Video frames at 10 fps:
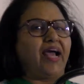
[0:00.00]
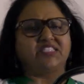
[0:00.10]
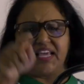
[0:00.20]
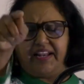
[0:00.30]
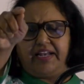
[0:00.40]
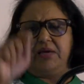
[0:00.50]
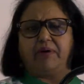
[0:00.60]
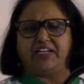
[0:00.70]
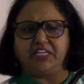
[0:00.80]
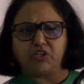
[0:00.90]
Is there
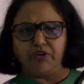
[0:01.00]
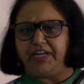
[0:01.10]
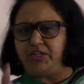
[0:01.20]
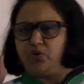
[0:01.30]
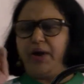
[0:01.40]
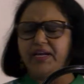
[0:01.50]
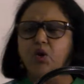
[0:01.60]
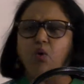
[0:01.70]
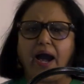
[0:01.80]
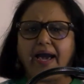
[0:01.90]
anybody today to
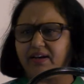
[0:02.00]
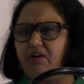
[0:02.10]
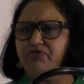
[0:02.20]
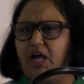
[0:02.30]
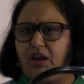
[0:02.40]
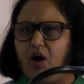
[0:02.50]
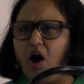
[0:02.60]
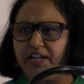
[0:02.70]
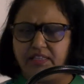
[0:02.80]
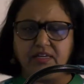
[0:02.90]
inquire of the
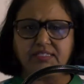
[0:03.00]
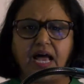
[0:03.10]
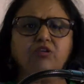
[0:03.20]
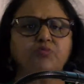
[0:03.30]
Lord in this house?